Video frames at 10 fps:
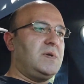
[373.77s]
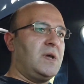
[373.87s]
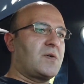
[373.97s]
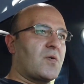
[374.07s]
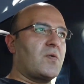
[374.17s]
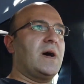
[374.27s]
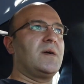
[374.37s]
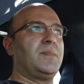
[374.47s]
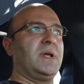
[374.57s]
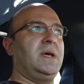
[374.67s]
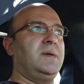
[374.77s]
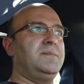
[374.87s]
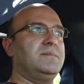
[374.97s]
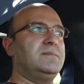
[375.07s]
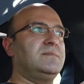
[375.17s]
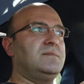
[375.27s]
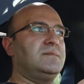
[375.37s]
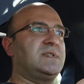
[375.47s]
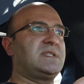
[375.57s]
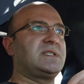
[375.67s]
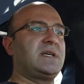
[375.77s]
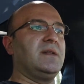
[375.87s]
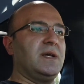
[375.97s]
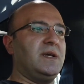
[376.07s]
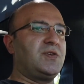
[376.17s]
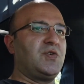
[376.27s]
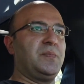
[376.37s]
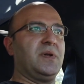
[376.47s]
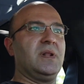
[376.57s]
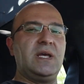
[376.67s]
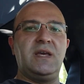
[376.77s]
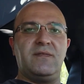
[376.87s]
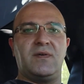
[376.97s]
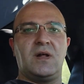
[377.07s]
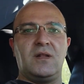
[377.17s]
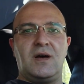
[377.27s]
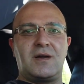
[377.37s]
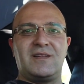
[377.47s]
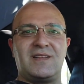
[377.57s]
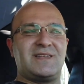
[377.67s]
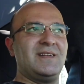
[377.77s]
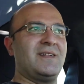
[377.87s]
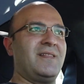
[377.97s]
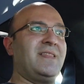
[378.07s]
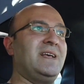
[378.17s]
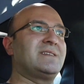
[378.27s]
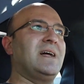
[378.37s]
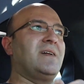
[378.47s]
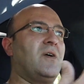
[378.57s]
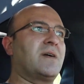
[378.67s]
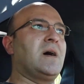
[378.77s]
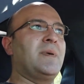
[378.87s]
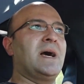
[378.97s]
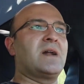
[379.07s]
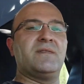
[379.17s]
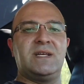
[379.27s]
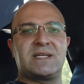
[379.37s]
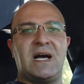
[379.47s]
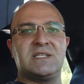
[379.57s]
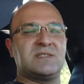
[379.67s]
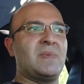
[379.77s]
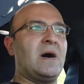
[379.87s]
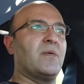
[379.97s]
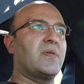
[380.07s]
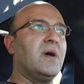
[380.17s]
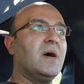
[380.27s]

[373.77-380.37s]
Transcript: incredibly silly to believe a lot of the things that are coming out of these guys' mouth.